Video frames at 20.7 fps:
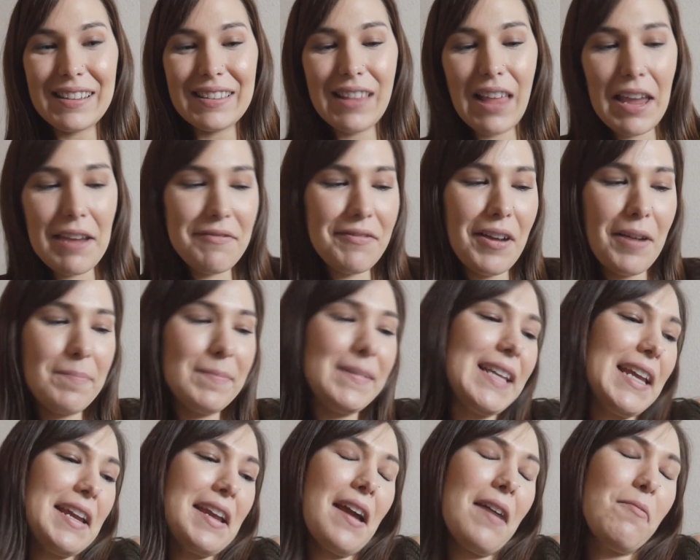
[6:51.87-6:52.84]
life
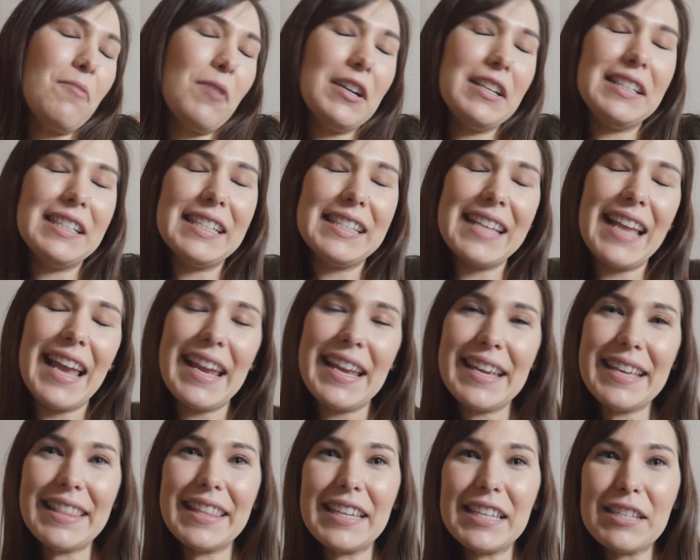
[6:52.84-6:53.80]
update I wanted to
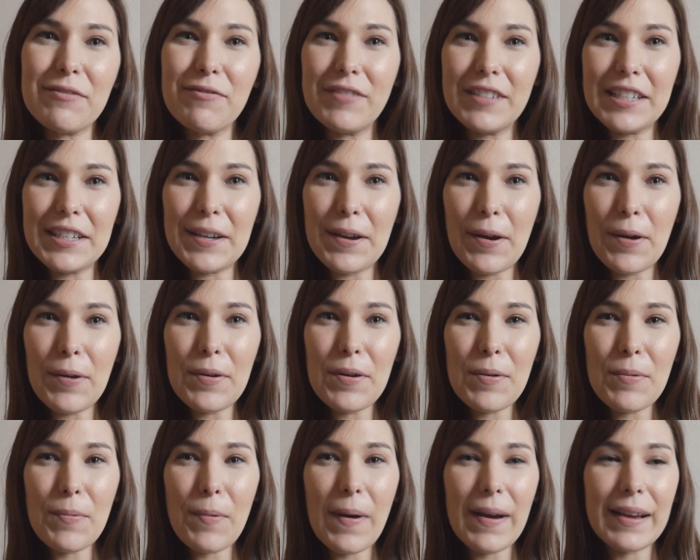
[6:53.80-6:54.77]
say in this
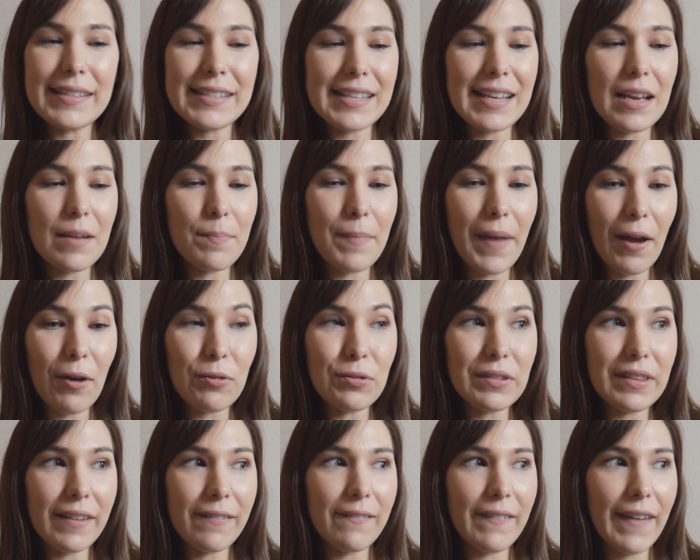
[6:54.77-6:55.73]
video was about
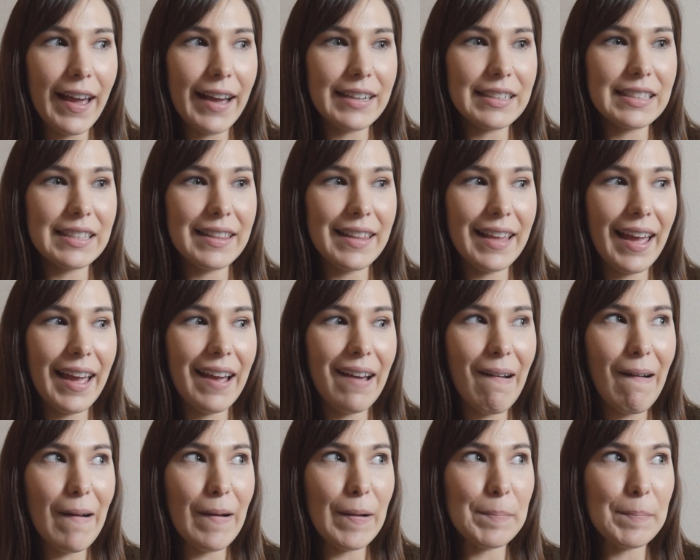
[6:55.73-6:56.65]
the fact that